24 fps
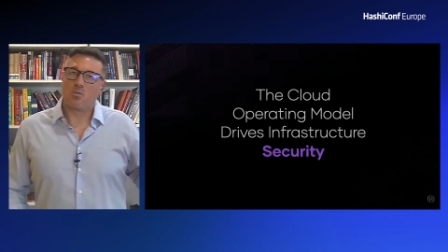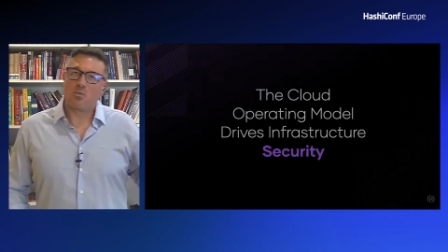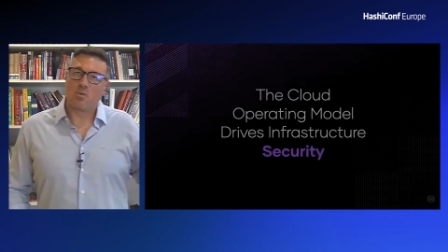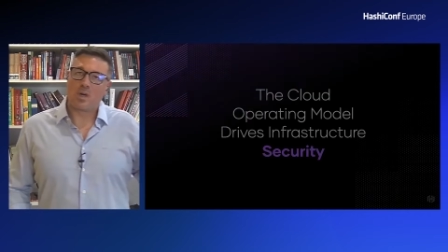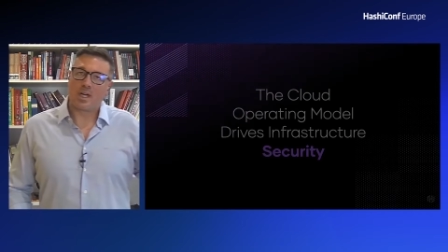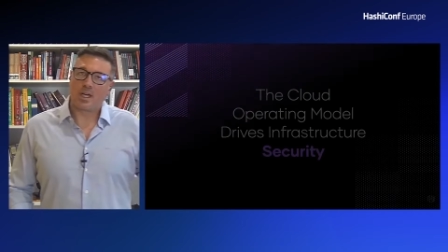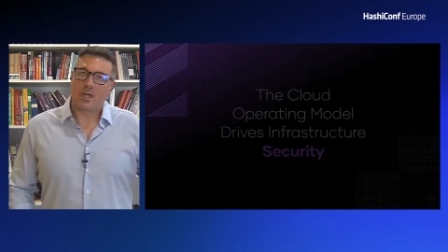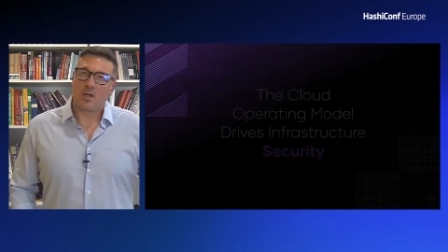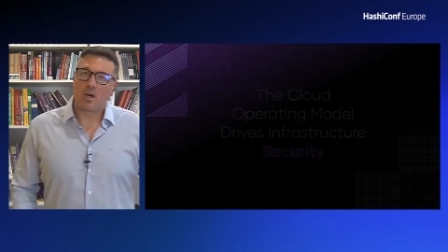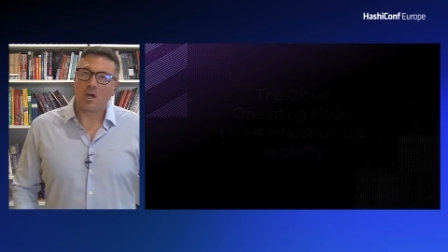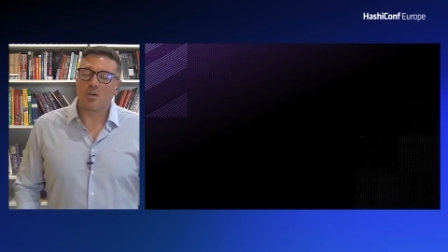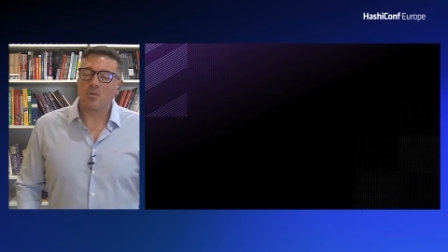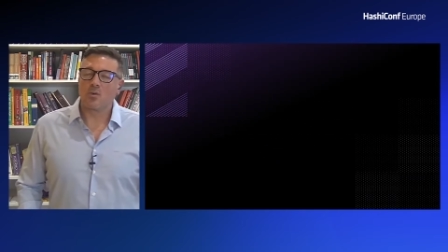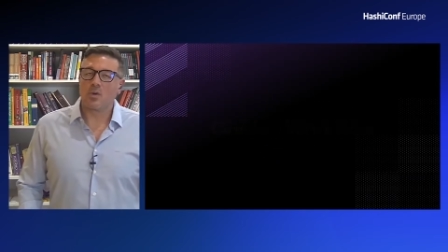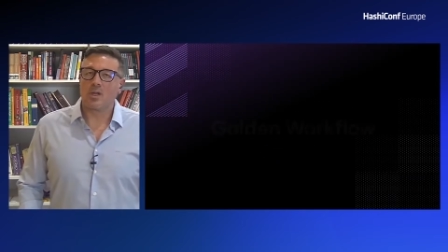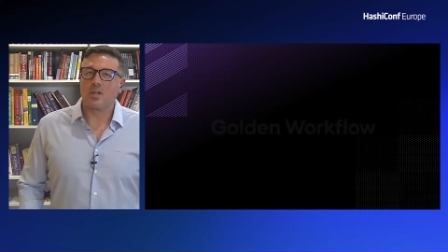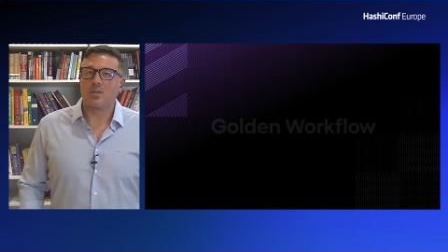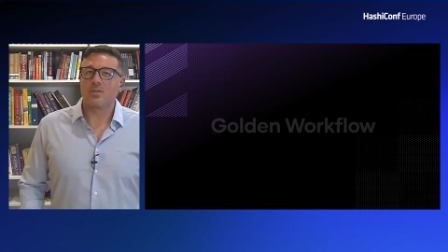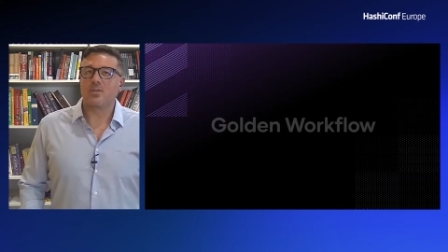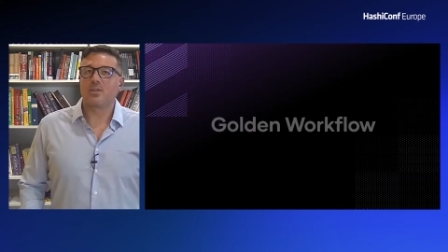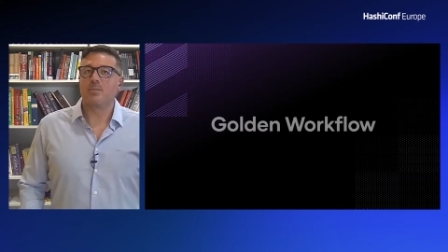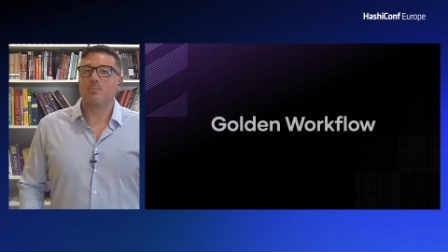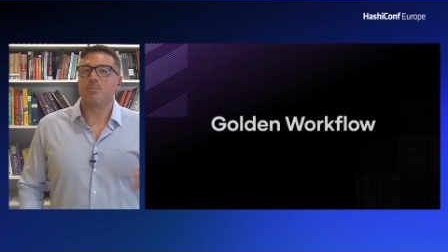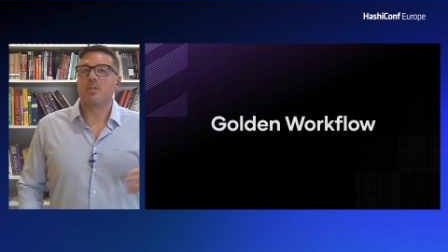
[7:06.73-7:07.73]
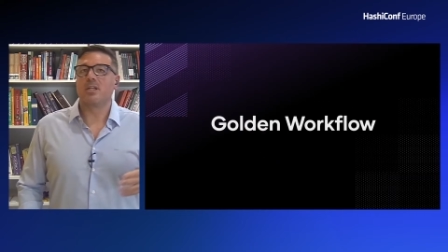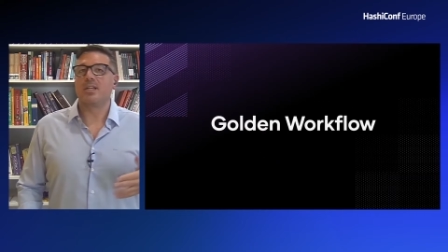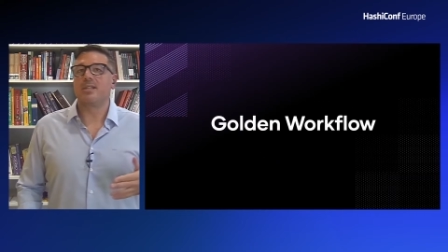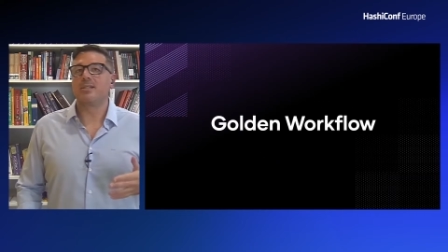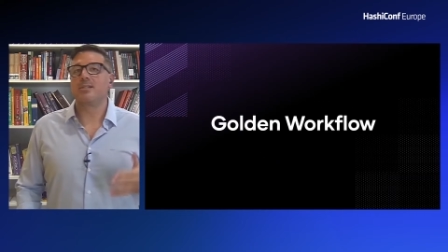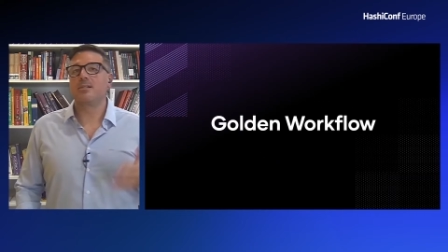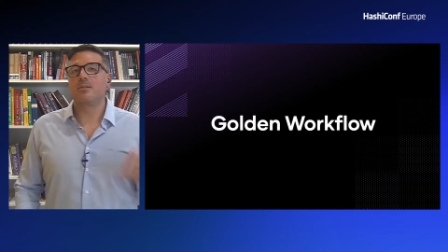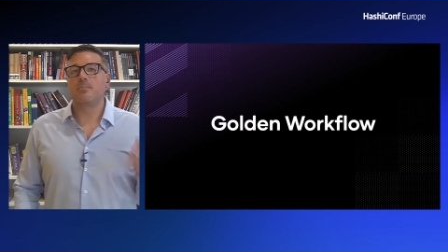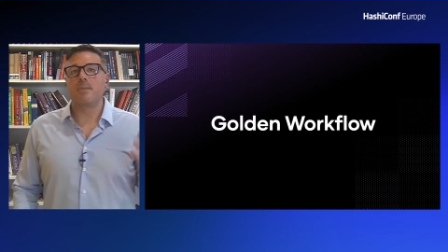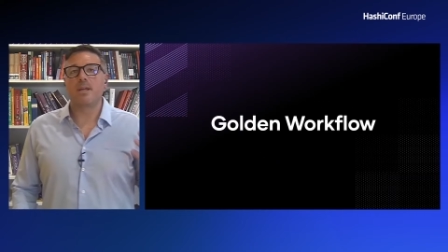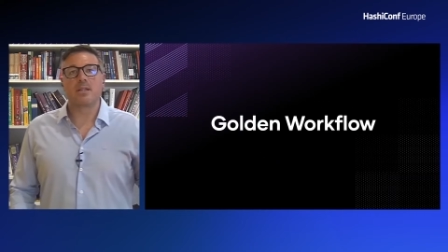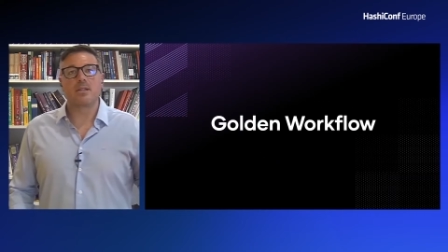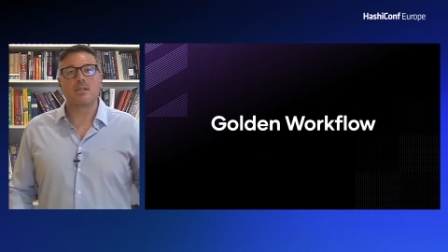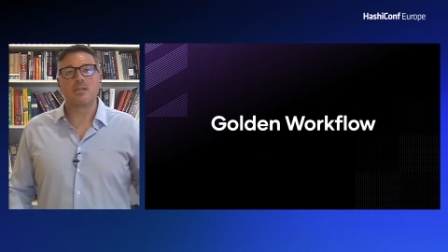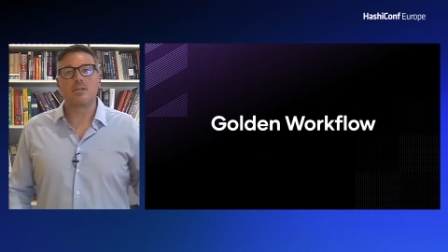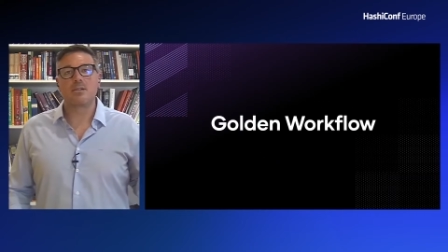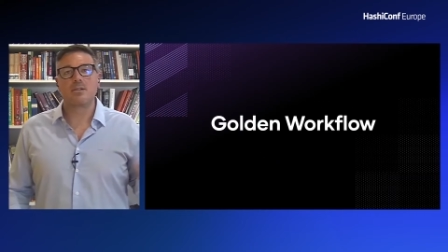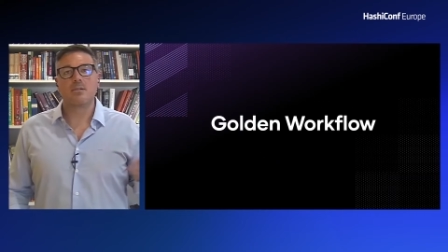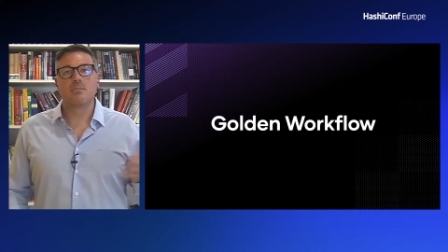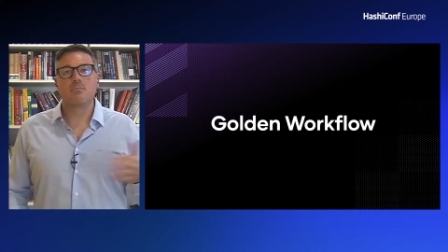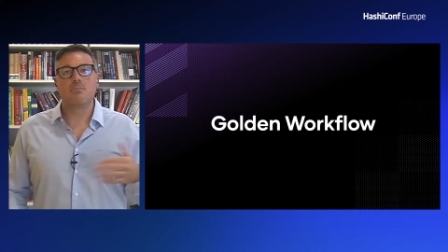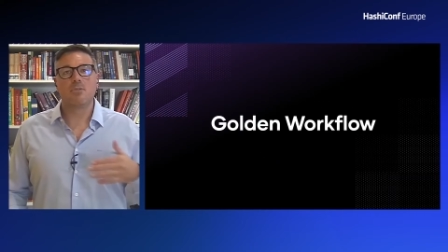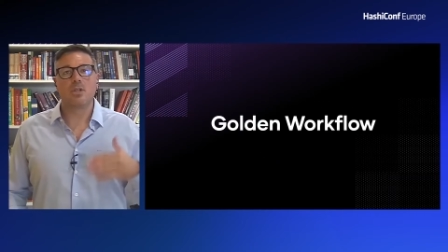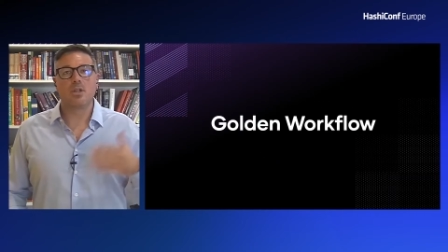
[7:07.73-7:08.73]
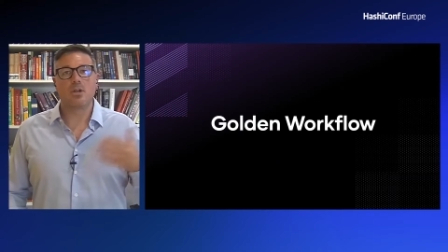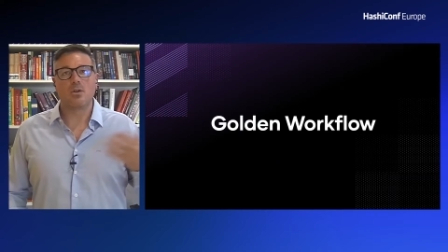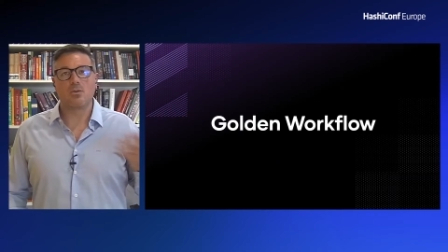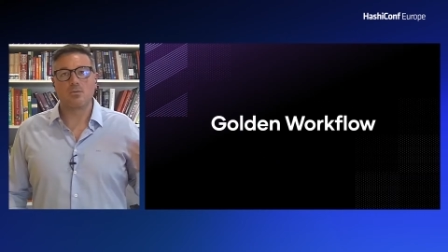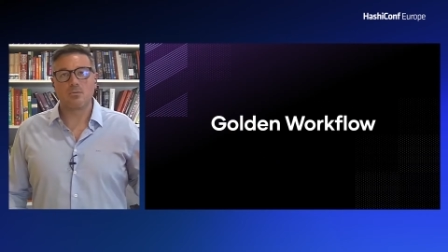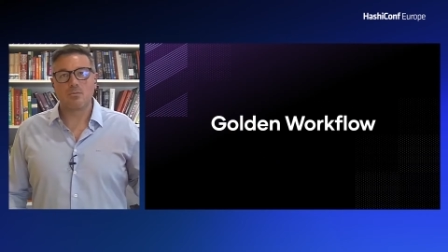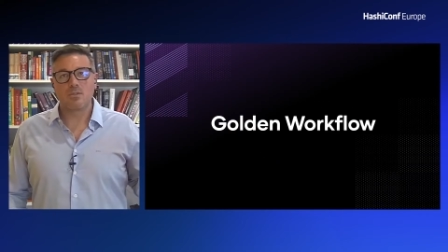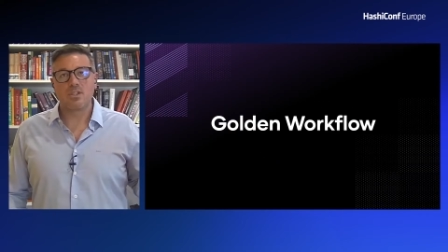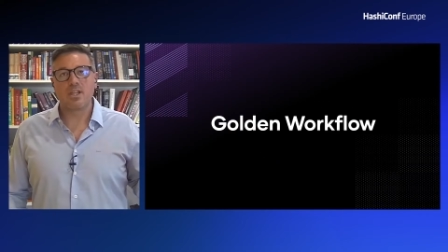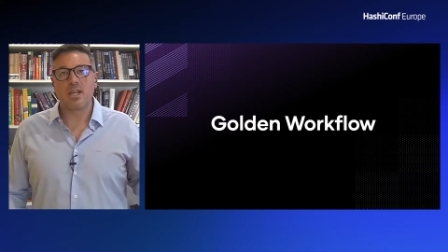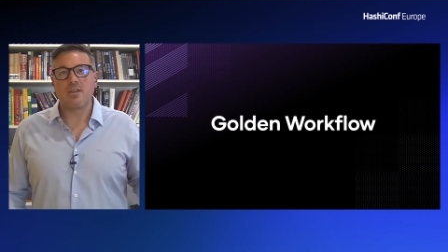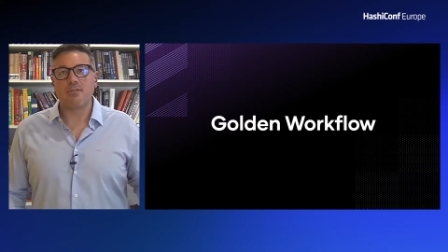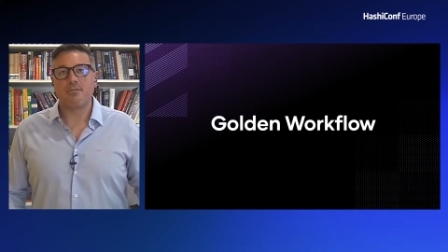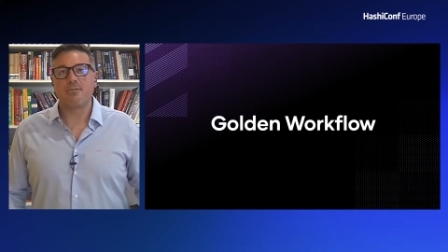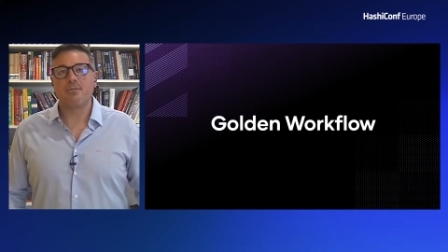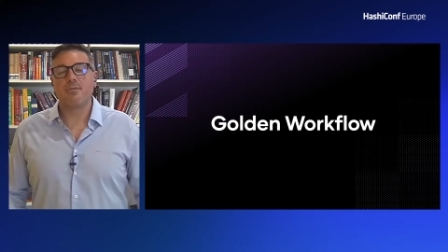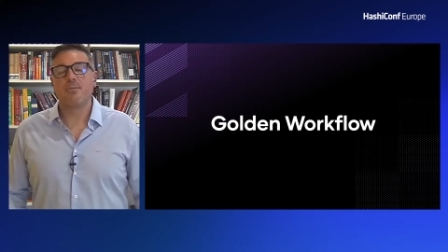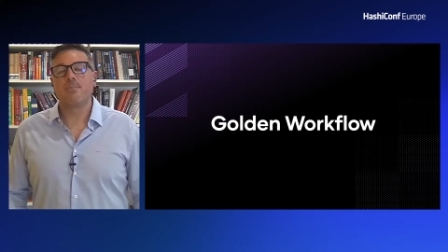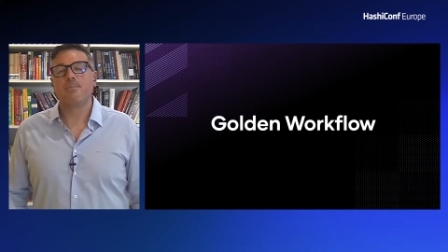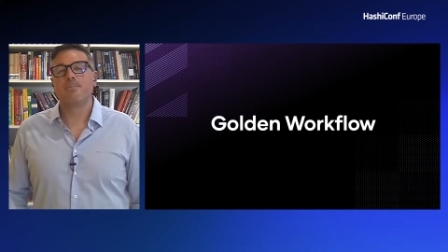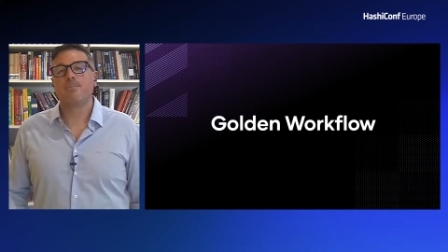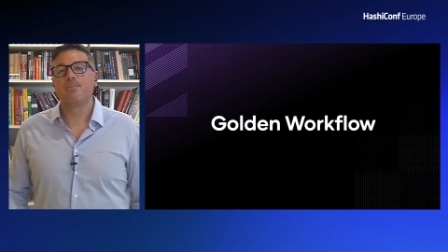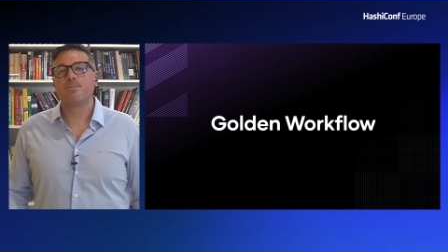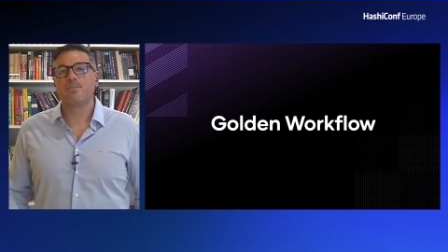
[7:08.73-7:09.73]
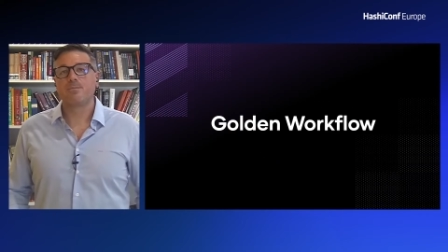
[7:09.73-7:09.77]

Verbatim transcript: right guardrails in place to make this, you know, safe.